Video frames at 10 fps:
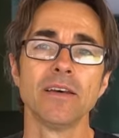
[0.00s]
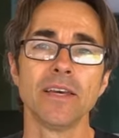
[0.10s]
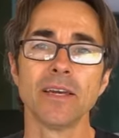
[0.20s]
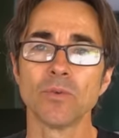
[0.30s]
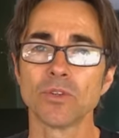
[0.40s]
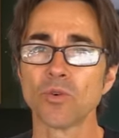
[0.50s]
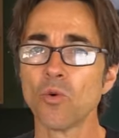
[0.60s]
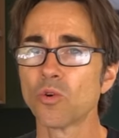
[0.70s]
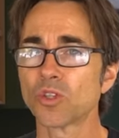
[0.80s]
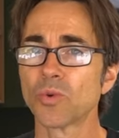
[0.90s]
it was
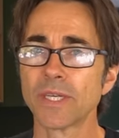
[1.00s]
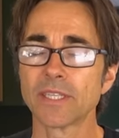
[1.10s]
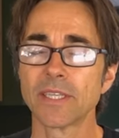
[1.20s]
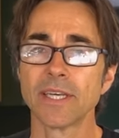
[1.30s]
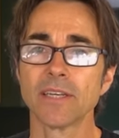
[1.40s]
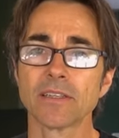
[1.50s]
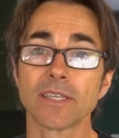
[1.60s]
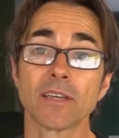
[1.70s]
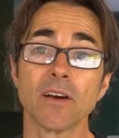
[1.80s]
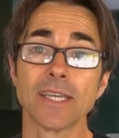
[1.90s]
all twisted, and I
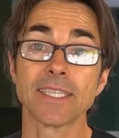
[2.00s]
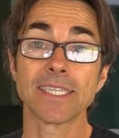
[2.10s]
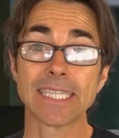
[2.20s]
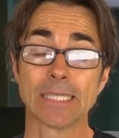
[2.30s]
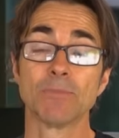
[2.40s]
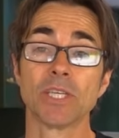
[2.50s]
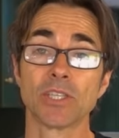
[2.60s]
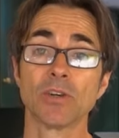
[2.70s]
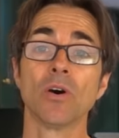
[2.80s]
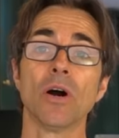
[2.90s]
said, guys, is this the
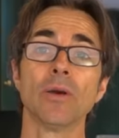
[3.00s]
best you got?